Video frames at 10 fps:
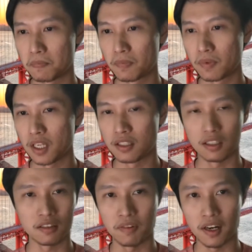
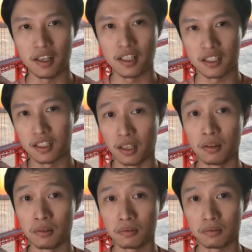It's a very
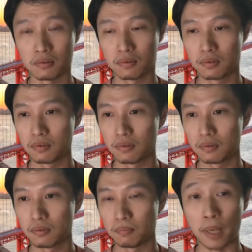skill
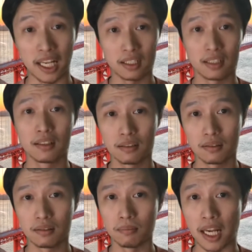based
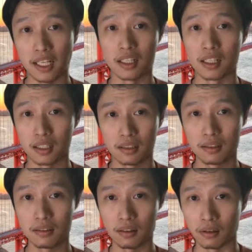major
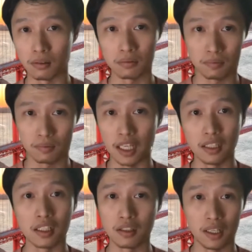or
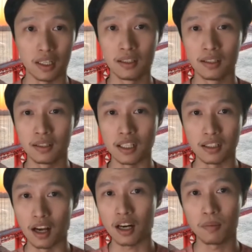industry. It's
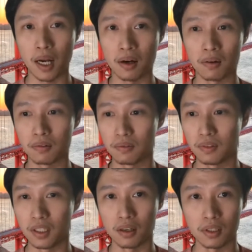not about,
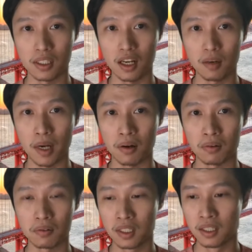it's not about
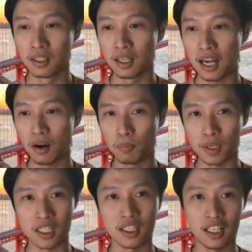how
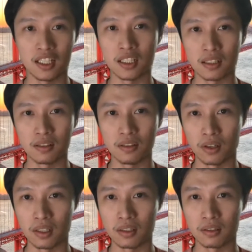prestigious
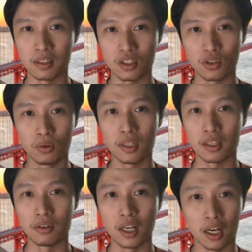the school that
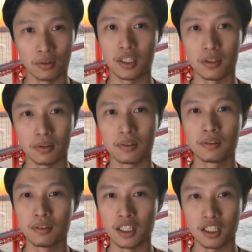you go to.
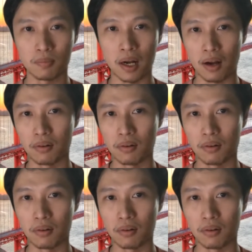It's about how